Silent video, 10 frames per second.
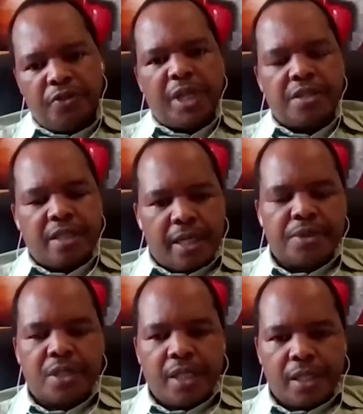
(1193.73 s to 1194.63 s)
driven by
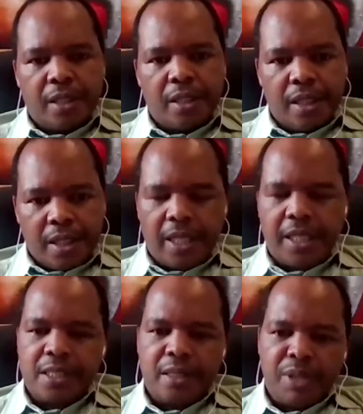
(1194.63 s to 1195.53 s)
startups
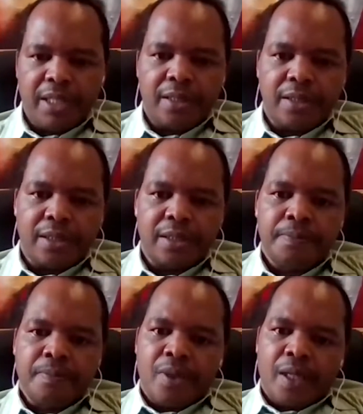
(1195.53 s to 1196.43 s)
and
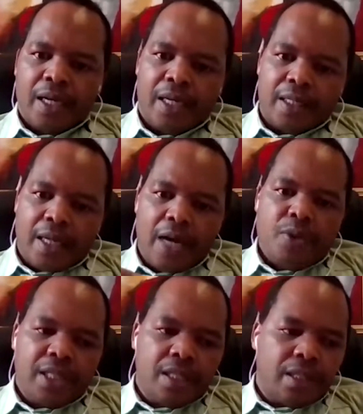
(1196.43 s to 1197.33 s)
SMEs.
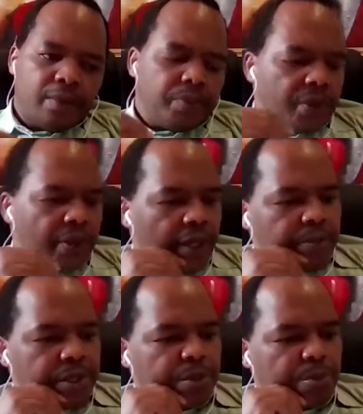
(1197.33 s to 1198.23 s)
And I want to,
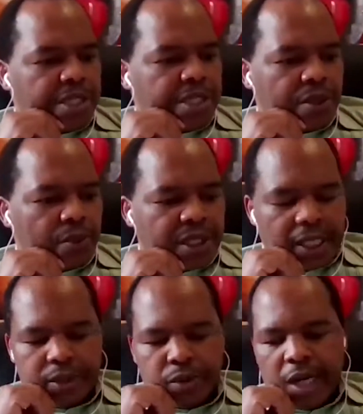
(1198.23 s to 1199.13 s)
I'm just
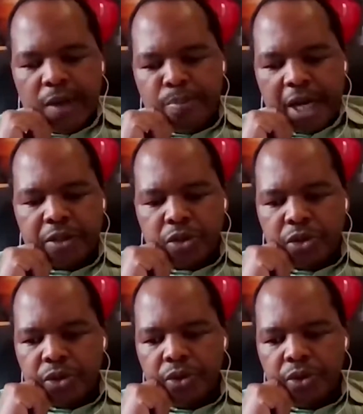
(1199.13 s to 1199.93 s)
bridging with that to come